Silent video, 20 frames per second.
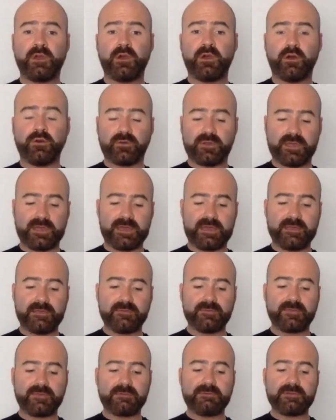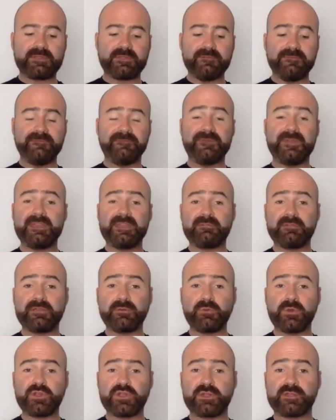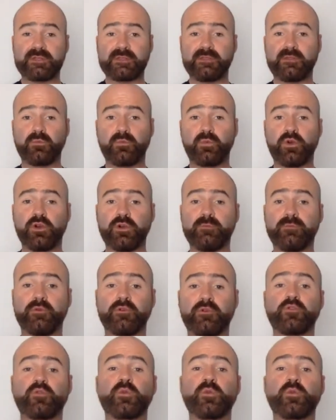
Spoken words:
Okay, there is a theory which is in the workbook,